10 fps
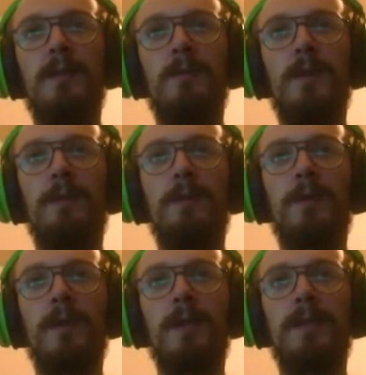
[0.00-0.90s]
200
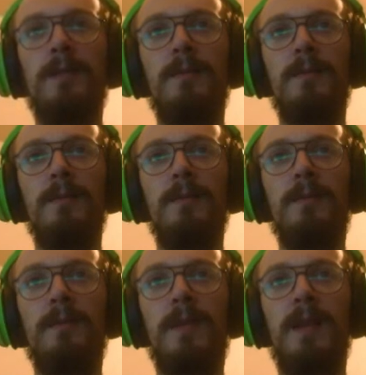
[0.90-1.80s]
gold less.
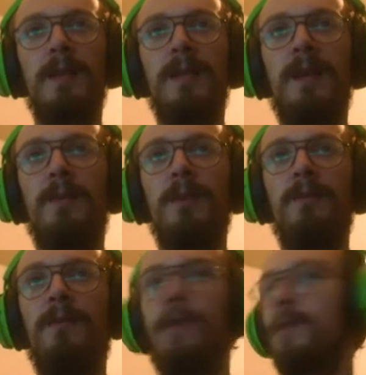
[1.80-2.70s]
10 less armor.
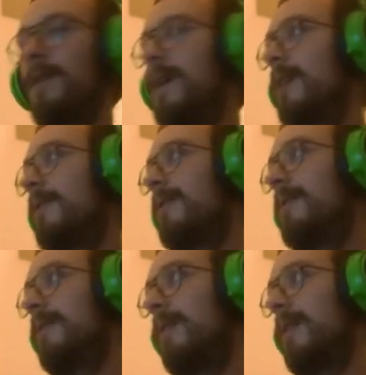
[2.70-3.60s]
Frozen Heart is
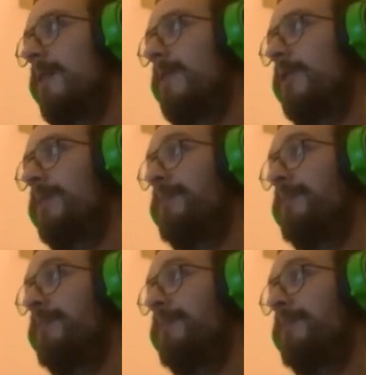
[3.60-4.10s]
still garbage.